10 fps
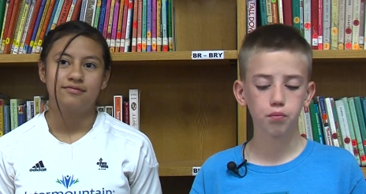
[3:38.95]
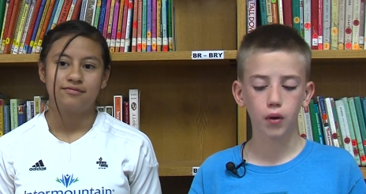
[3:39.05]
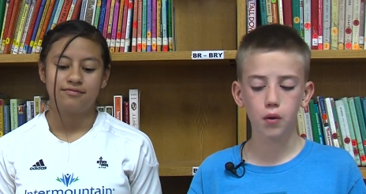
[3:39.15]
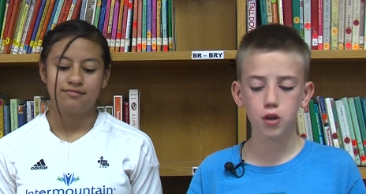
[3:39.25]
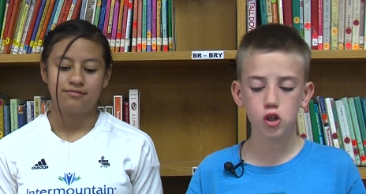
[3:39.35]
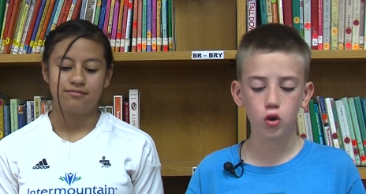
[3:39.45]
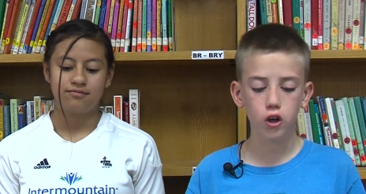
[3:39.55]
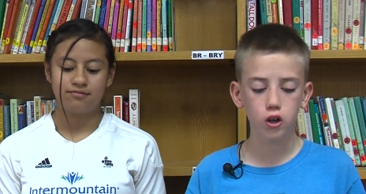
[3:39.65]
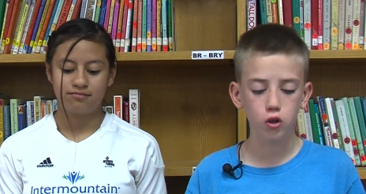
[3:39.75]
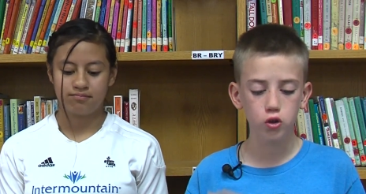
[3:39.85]
Speaker 1: Barbara
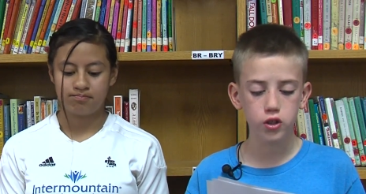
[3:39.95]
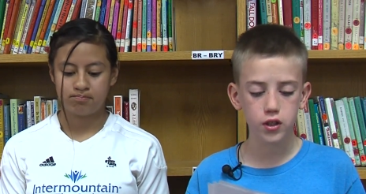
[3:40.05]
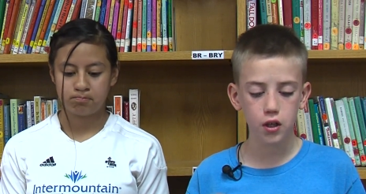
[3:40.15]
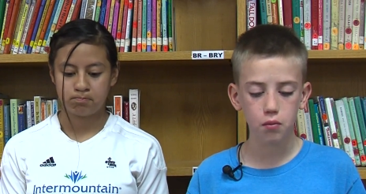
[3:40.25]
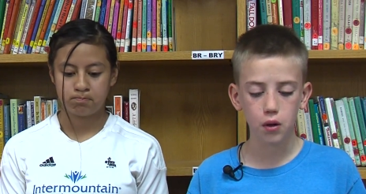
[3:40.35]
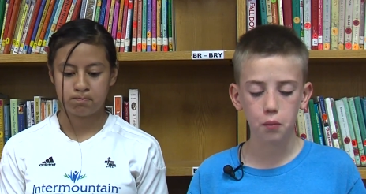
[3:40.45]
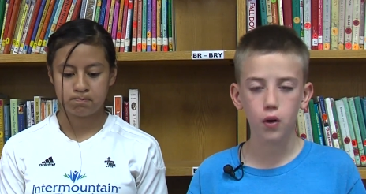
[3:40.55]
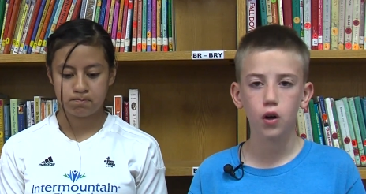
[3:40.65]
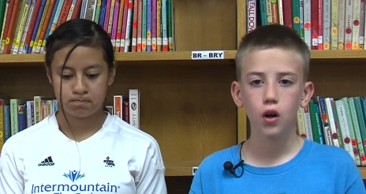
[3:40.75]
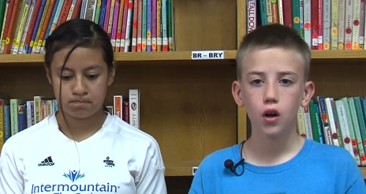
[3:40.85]
Jordan News team
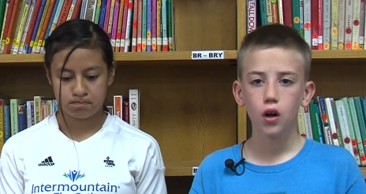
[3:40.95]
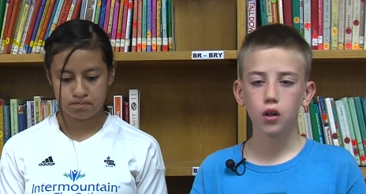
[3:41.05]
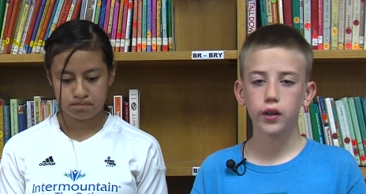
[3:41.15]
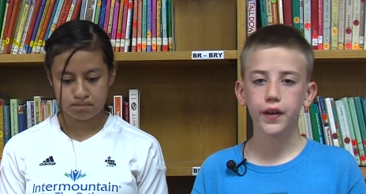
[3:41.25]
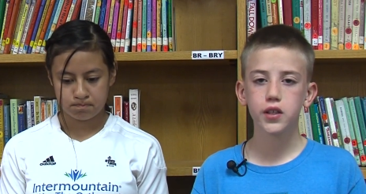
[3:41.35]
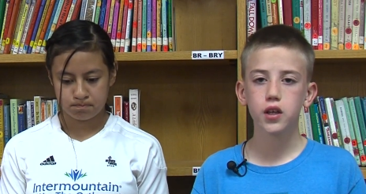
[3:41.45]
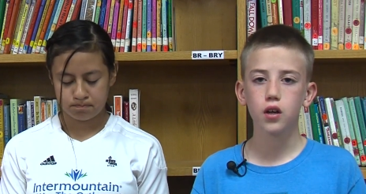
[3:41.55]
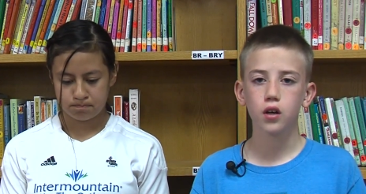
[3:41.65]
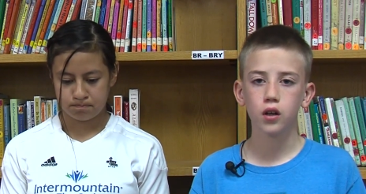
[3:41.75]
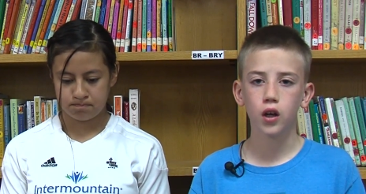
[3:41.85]
member
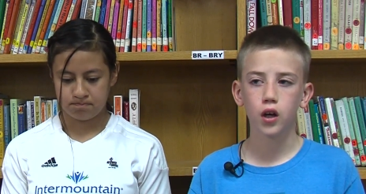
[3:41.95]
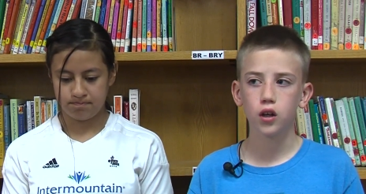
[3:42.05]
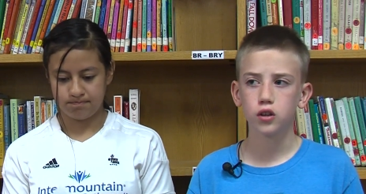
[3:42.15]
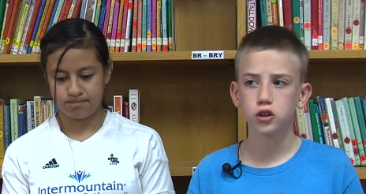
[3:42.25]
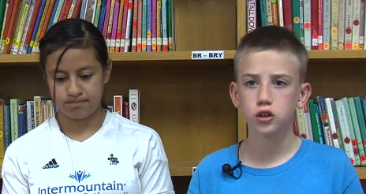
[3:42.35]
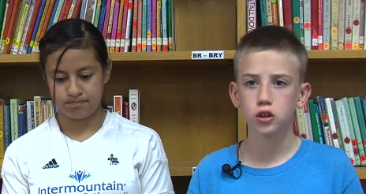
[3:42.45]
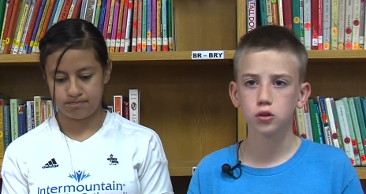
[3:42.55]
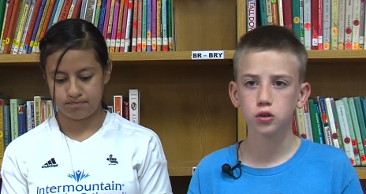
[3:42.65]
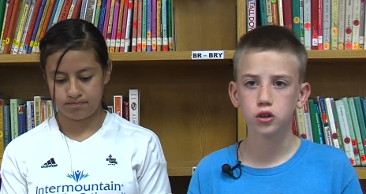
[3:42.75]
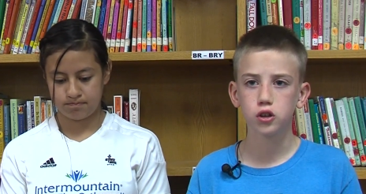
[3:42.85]
Alexia Anaya
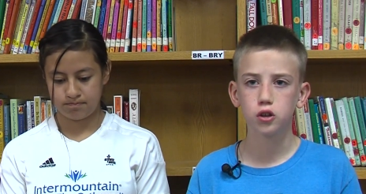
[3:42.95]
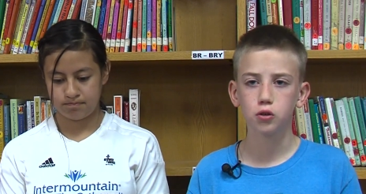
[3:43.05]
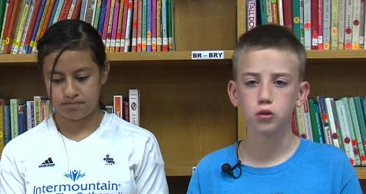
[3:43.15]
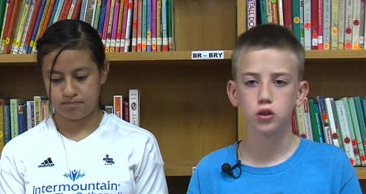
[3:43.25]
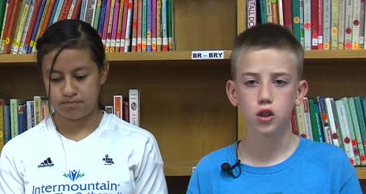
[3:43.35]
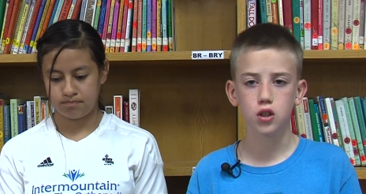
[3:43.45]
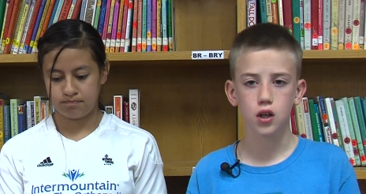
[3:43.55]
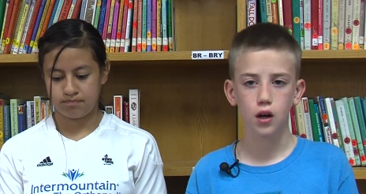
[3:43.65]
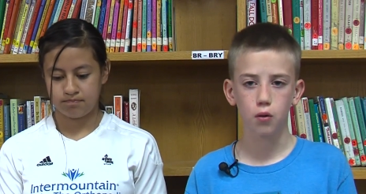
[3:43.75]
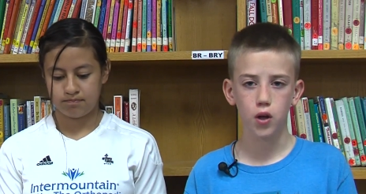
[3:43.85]
shows you
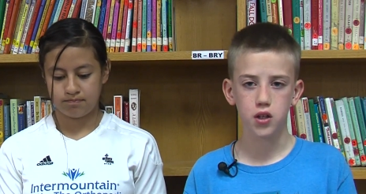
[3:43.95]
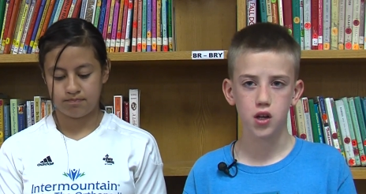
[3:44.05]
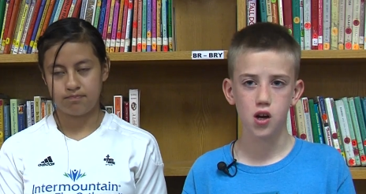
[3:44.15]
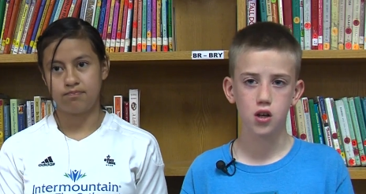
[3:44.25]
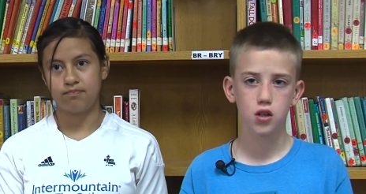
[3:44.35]
just how easy it